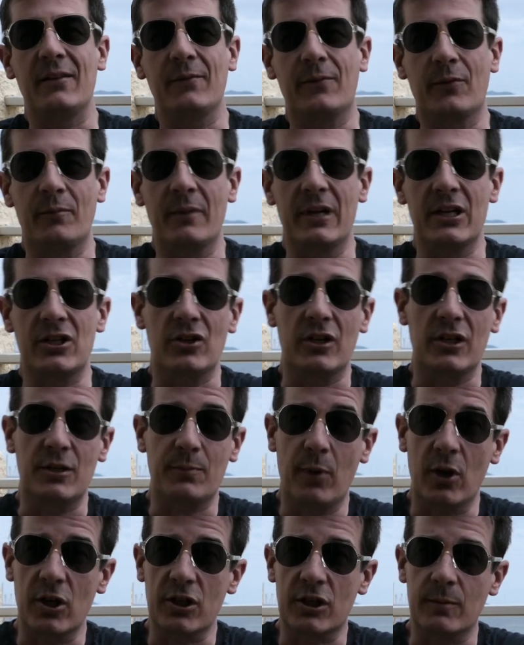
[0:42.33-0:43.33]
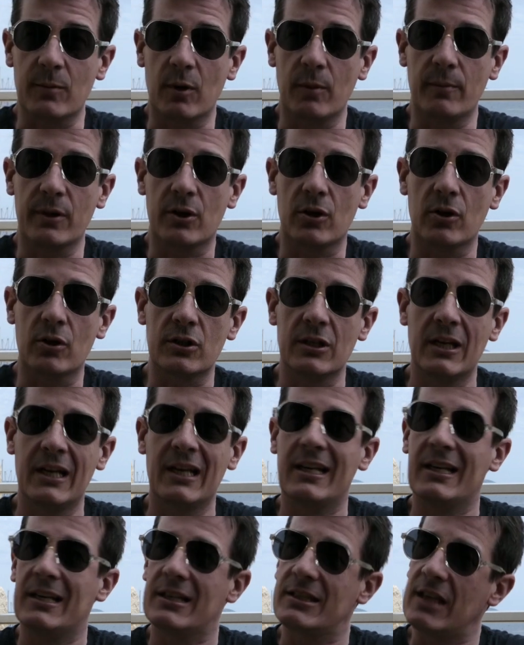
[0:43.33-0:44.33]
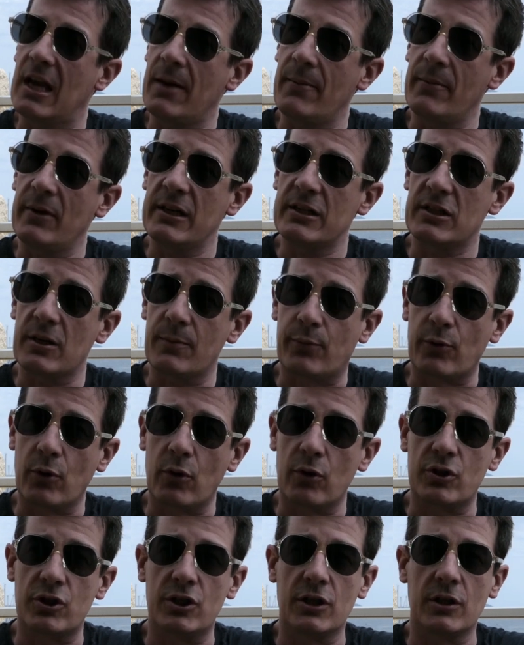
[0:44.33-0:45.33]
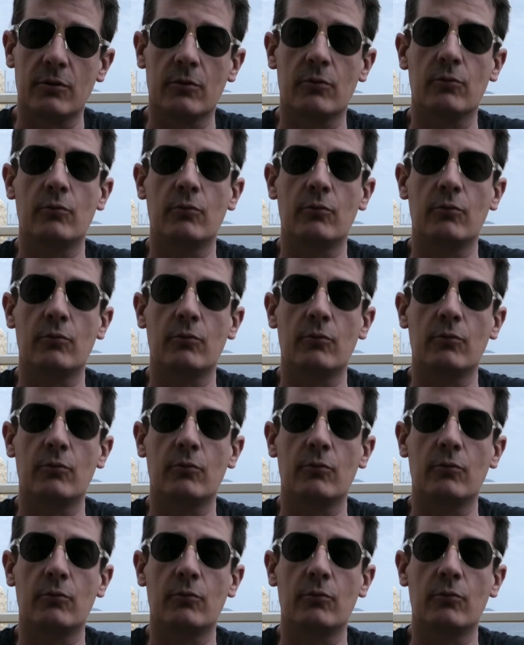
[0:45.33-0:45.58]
information as possible because summer is approaching.